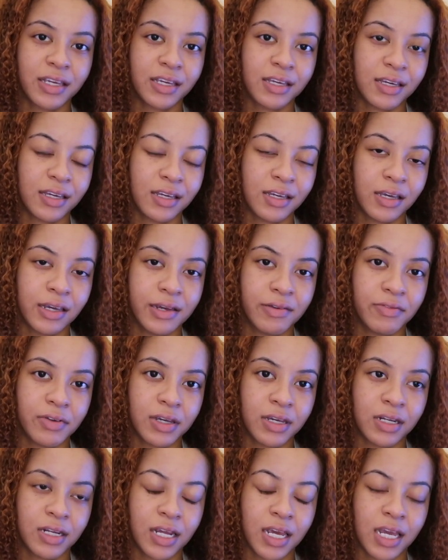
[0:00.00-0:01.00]
give
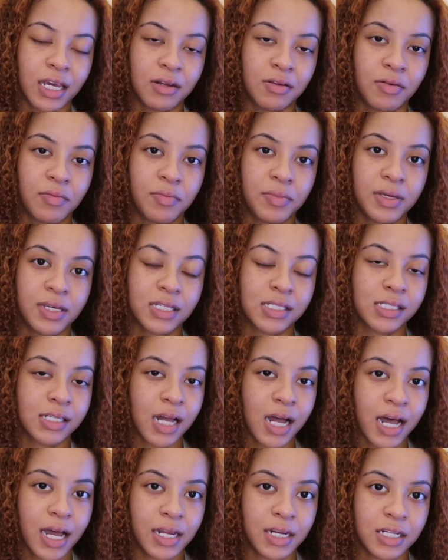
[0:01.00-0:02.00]
and be as
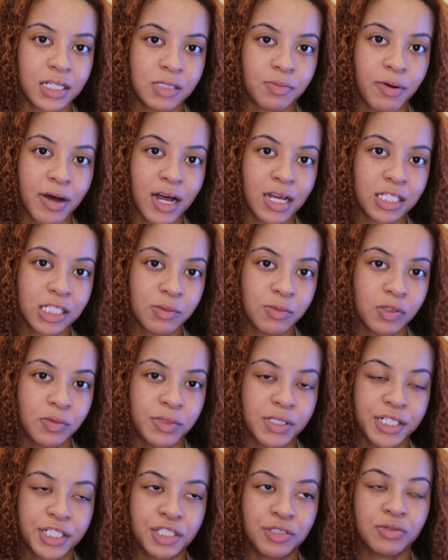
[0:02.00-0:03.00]
kind as possible,
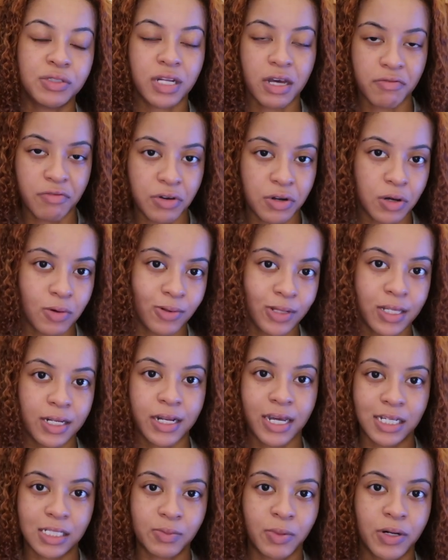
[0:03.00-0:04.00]
because you never know what the
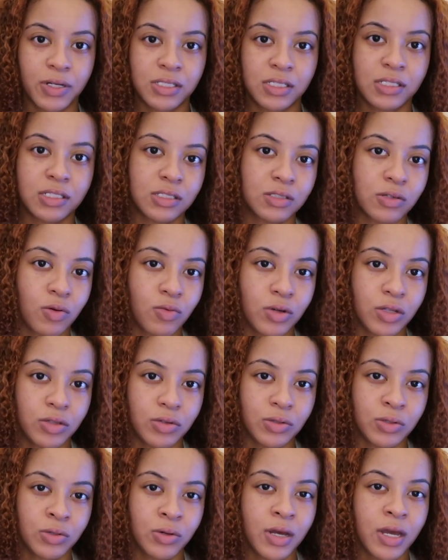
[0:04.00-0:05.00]
next person is going
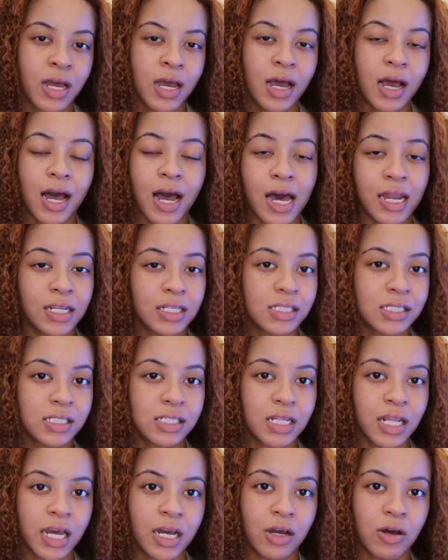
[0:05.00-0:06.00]
through.
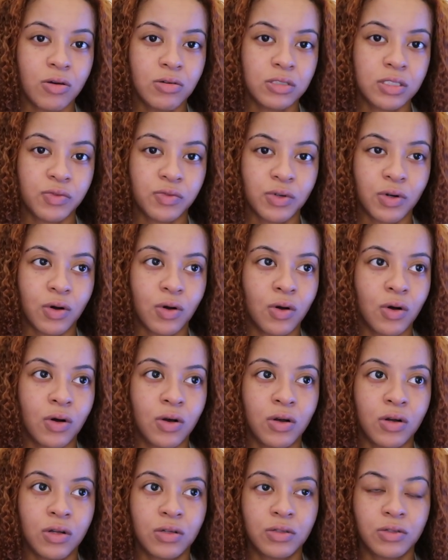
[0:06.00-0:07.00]
Honestly, that goes for
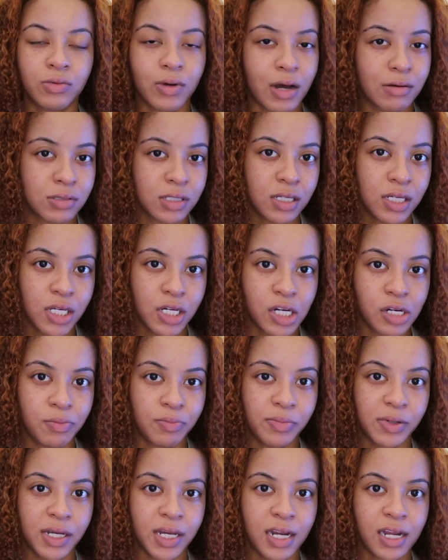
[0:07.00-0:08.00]
all throughout the year,
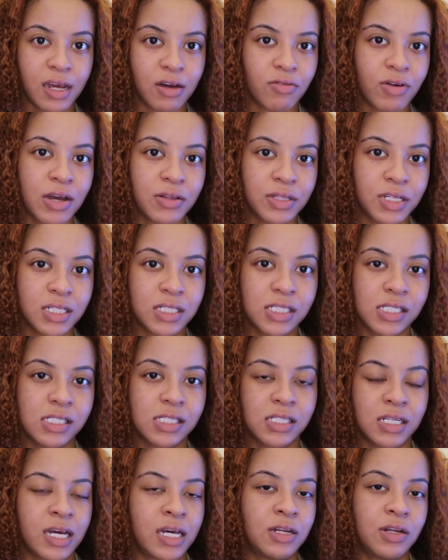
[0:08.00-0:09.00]
but around this
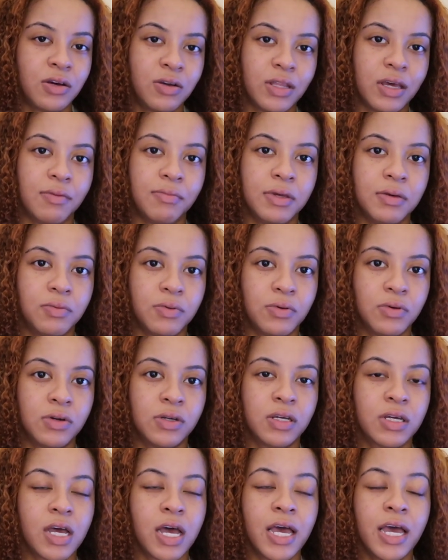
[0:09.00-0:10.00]
season, I know that
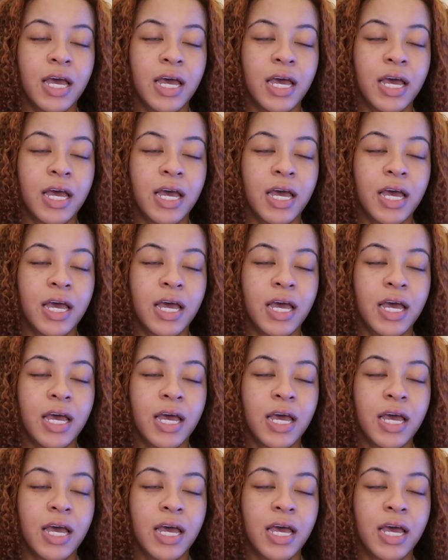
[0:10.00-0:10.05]
people